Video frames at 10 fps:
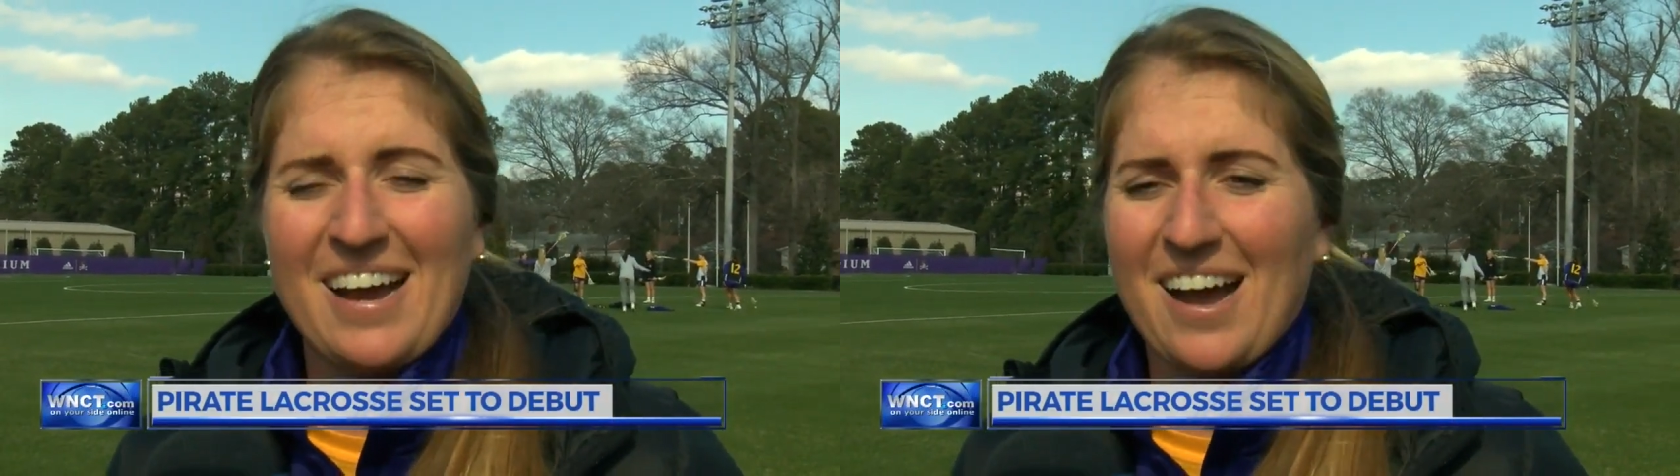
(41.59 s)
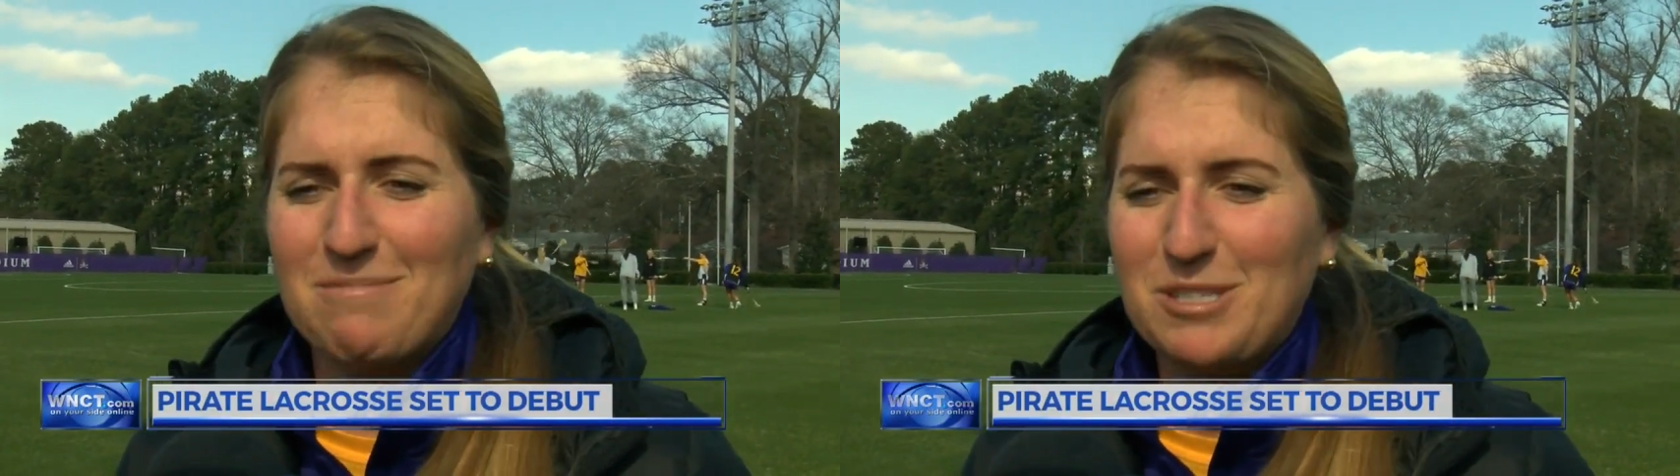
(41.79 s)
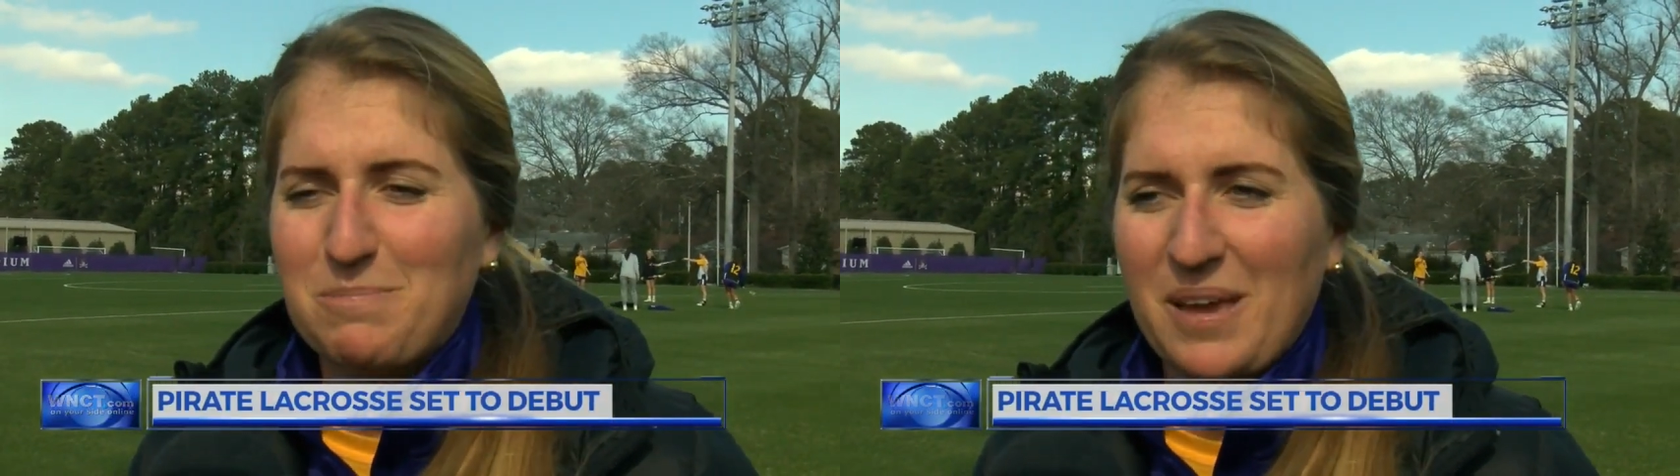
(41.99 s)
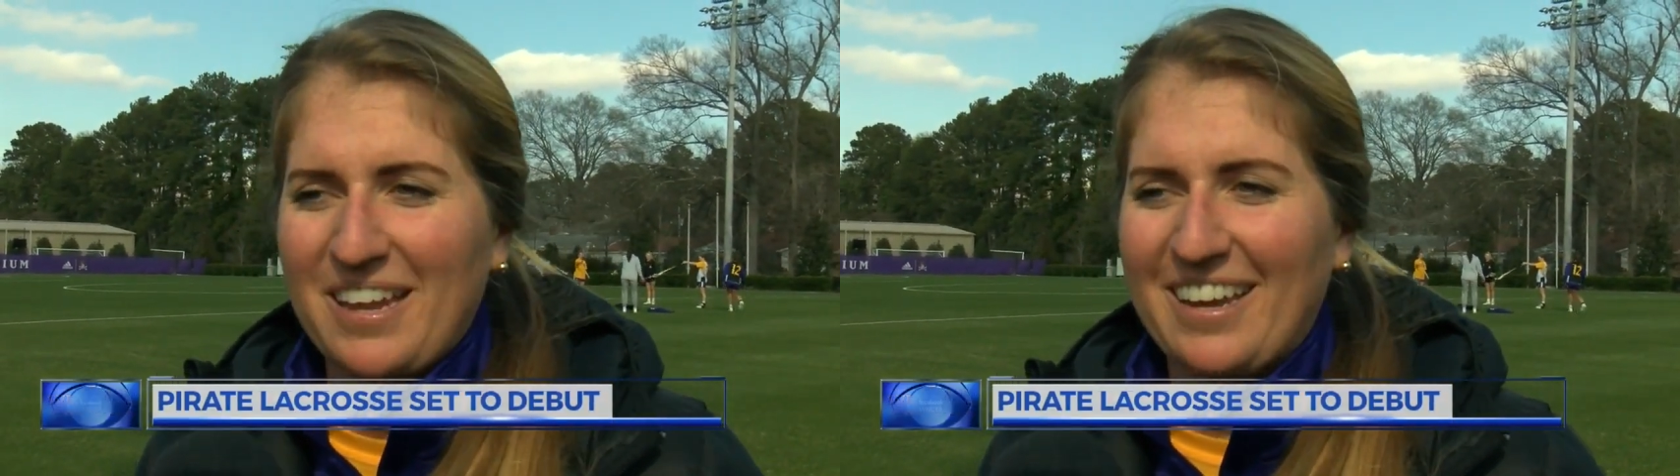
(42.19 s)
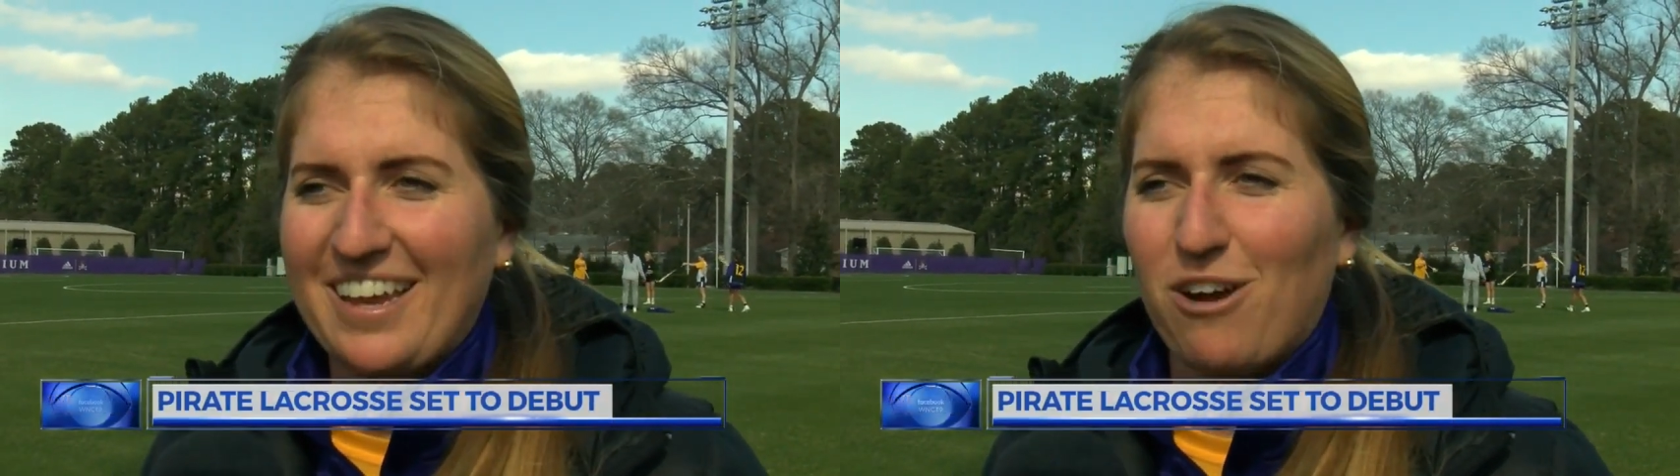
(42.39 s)
Um, it's
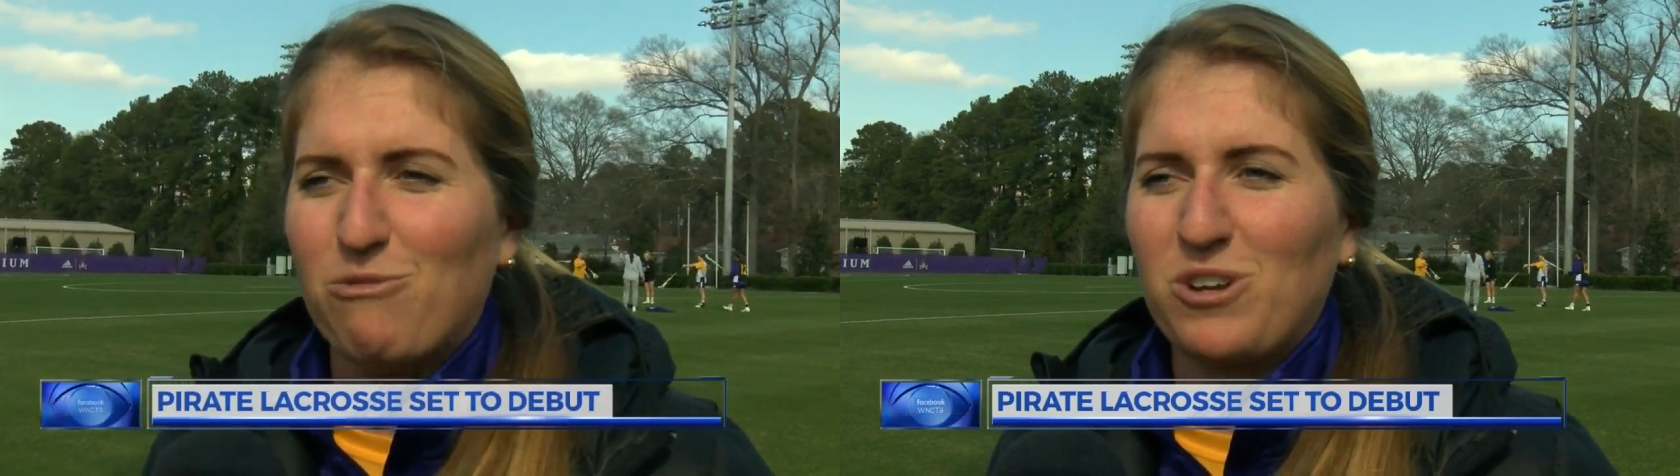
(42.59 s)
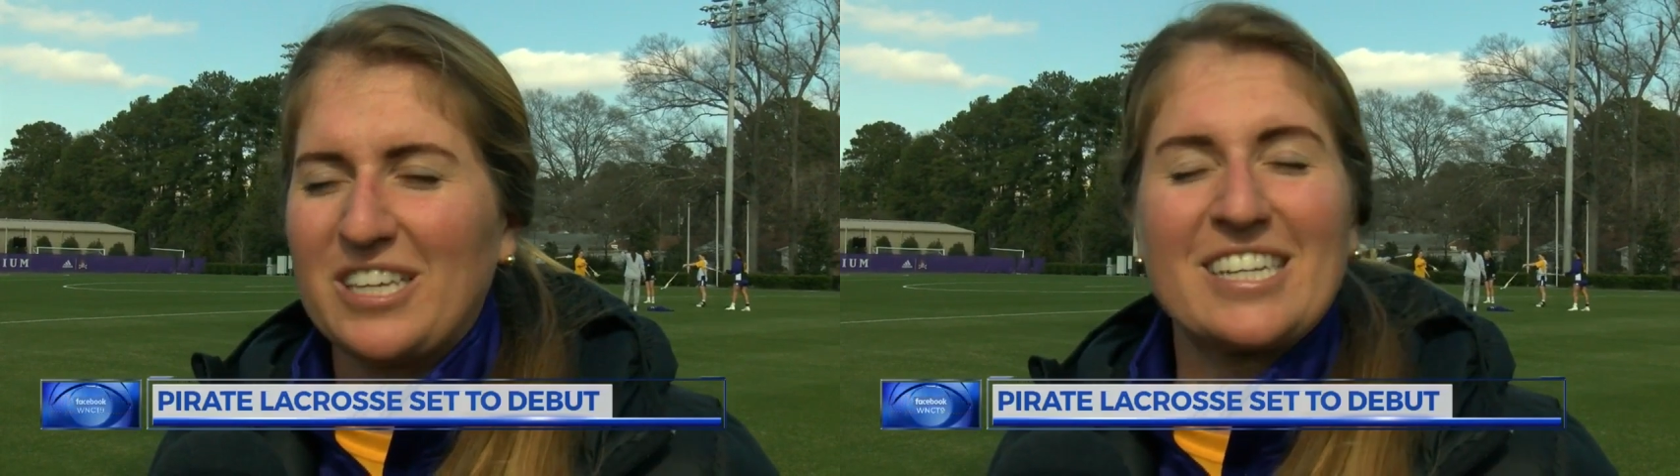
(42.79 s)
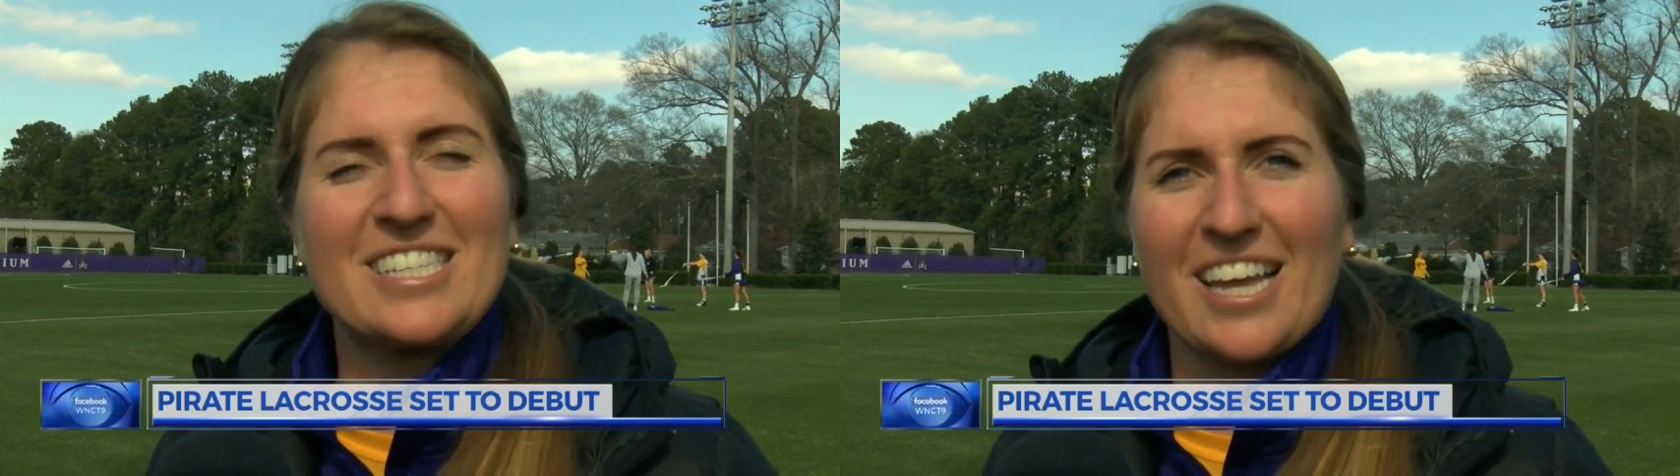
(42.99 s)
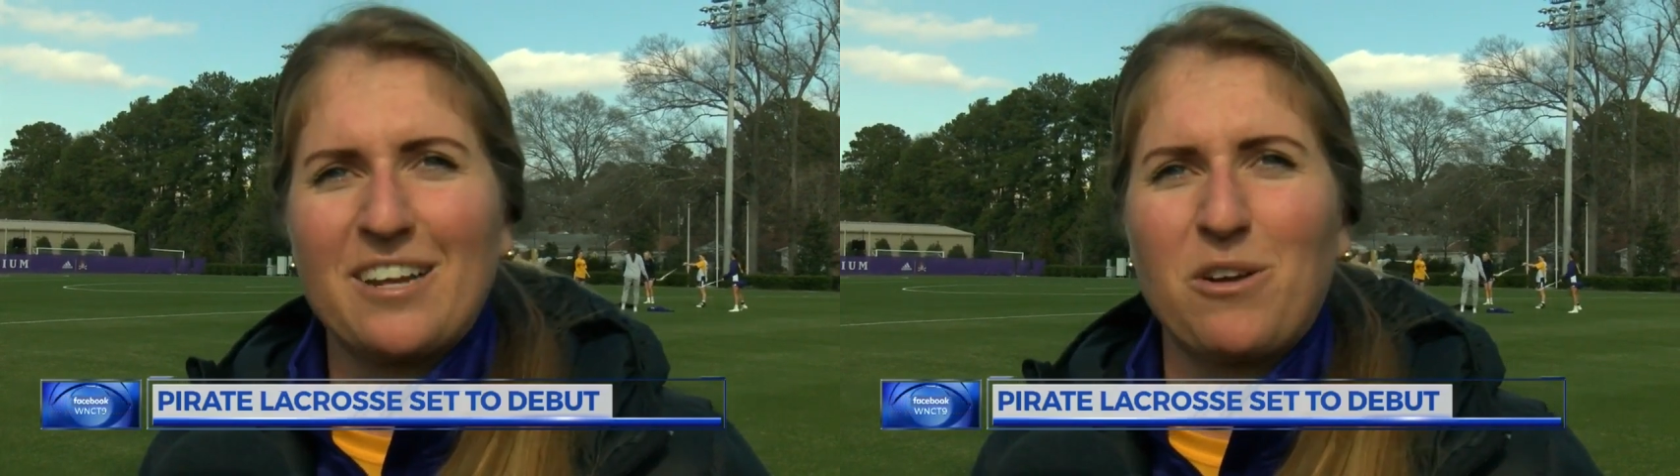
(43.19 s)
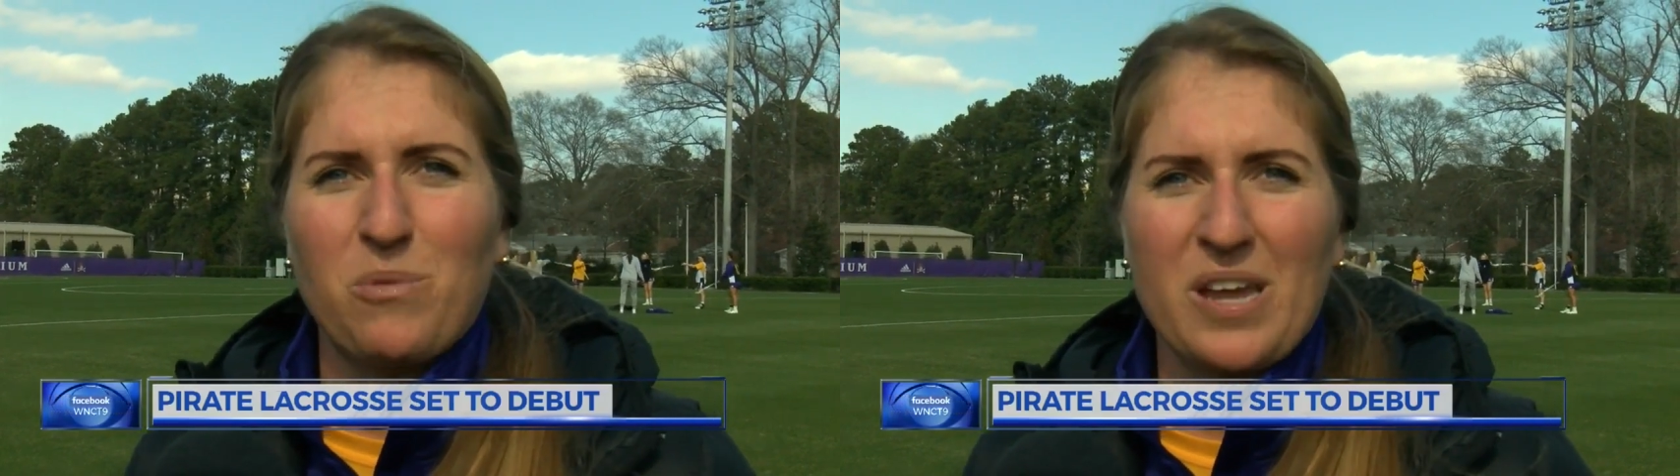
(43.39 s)
been a really
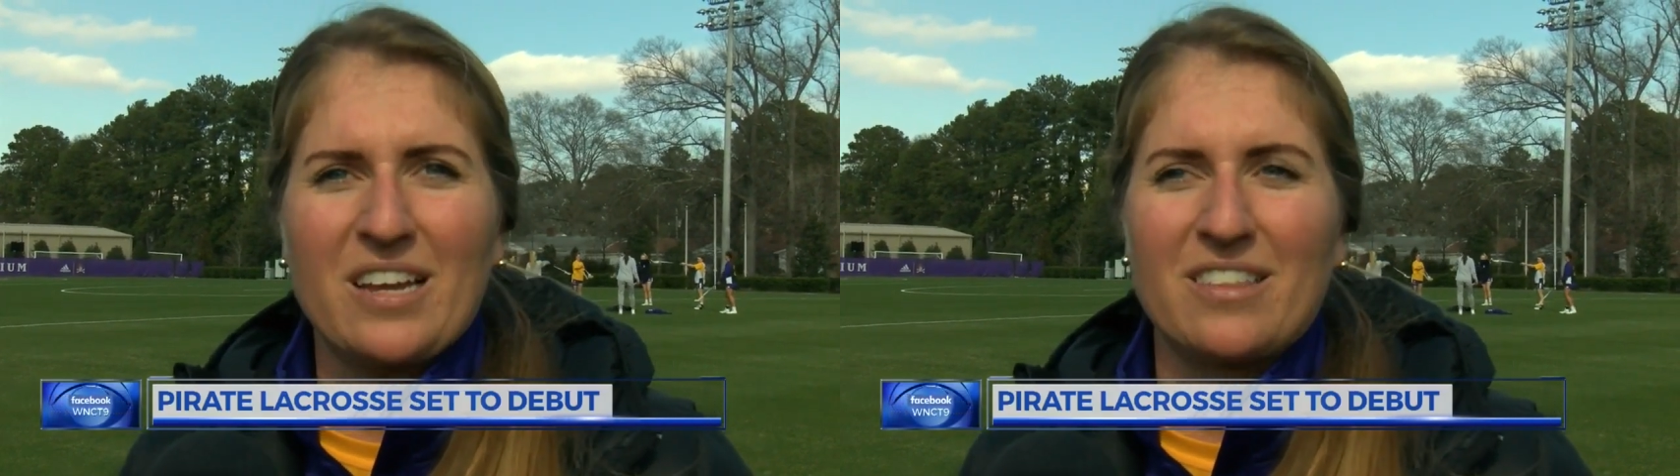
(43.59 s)
exciting week.